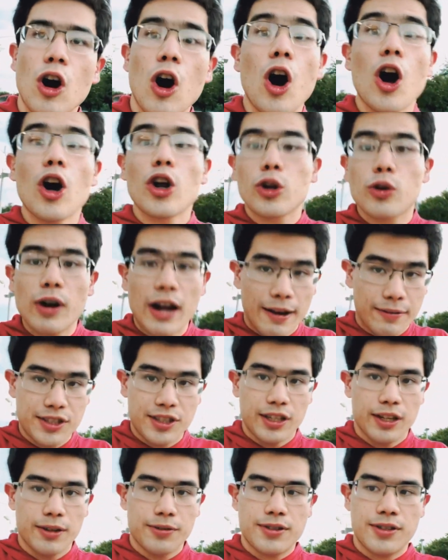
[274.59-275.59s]
autograph
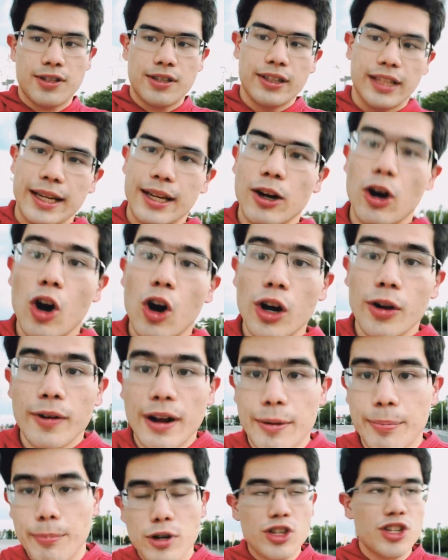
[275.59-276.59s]
stuffs, like
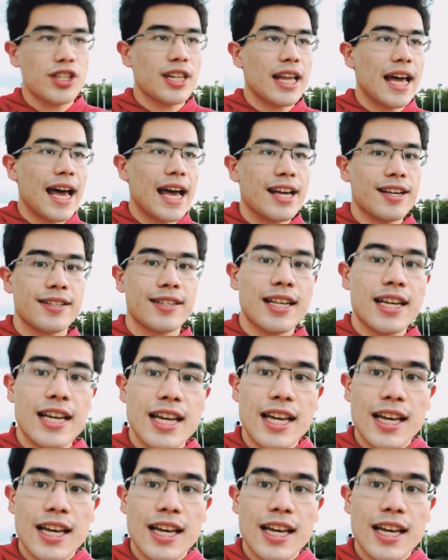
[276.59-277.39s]
autograph merchandise,